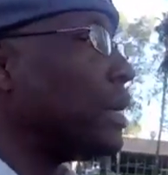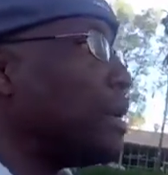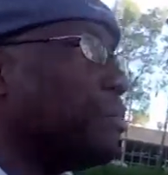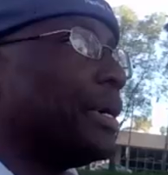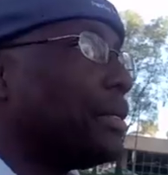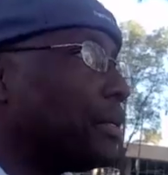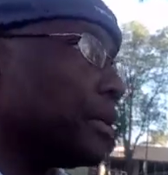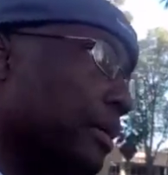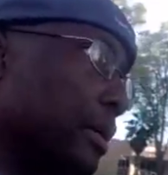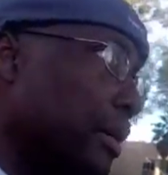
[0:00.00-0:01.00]
But,
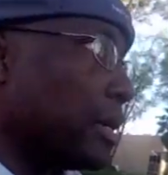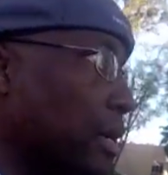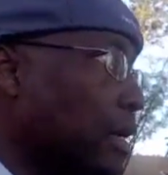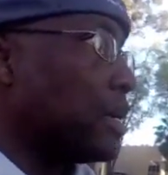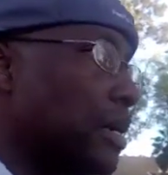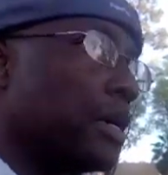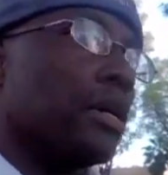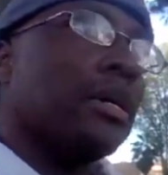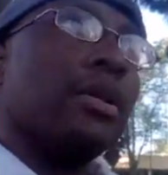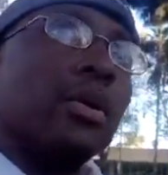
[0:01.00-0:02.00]

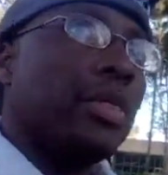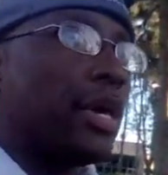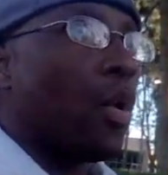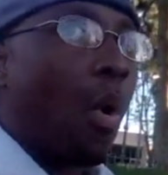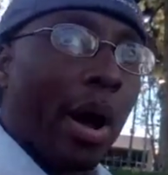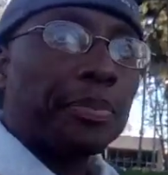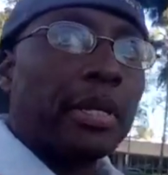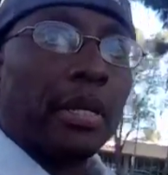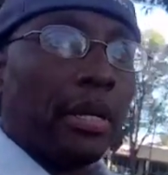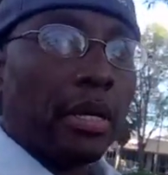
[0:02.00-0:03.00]
you know, they co-opted
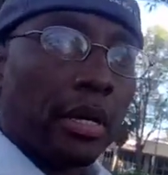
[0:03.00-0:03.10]
it,